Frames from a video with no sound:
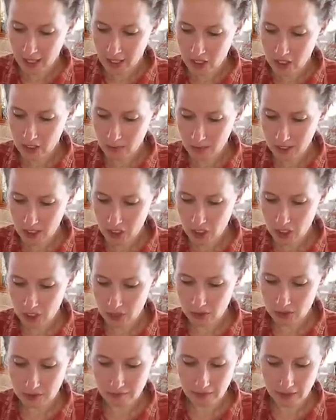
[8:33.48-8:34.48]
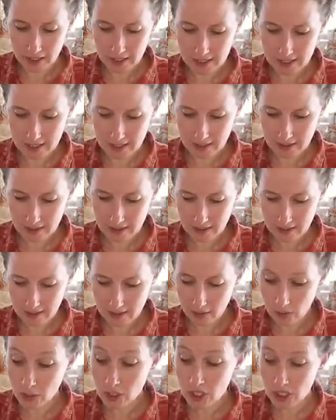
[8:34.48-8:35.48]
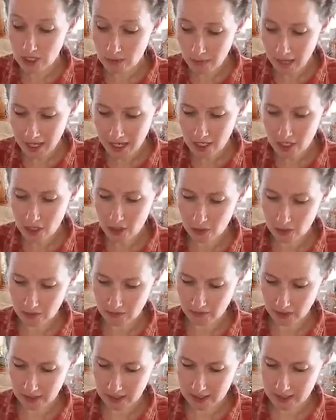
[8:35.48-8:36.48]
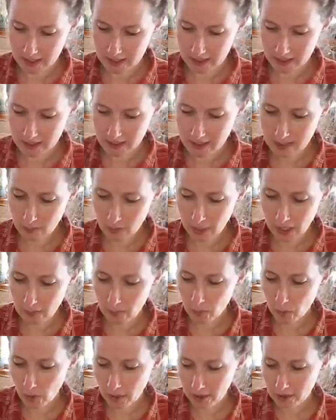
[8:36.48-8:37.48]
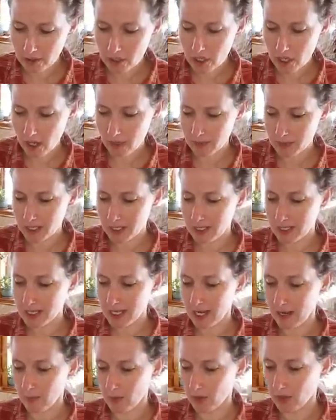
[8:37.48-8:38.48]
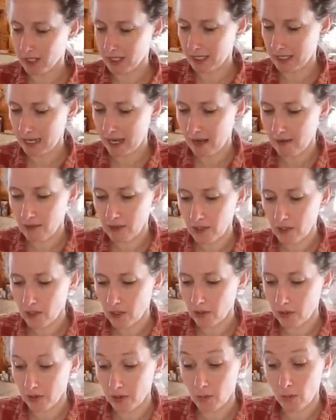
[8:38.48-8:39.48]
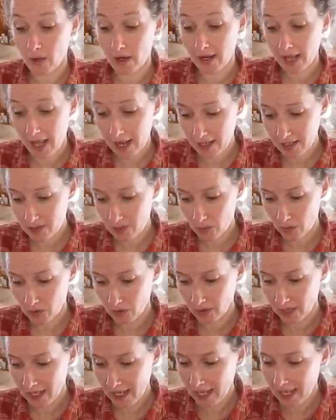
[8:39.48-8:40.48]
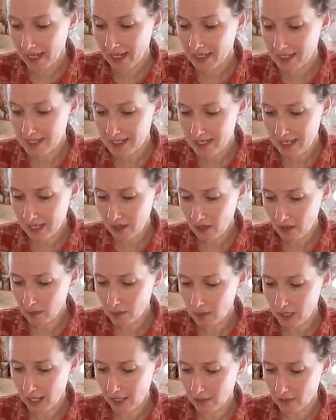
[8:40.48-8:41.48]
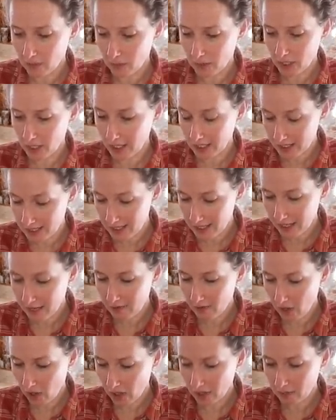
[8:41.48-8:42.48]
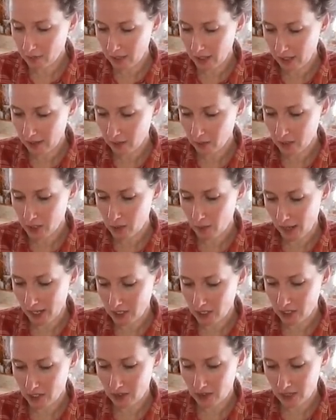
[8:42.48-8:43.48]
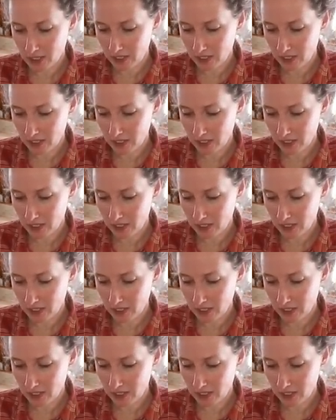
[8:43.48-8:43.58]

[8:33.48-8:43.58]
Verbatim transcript: She must choose, for instance, or she may choose, for instance, to bring broiled chops to the table in a covered earthenware casserole instead on a platter instead of on a platter which matches her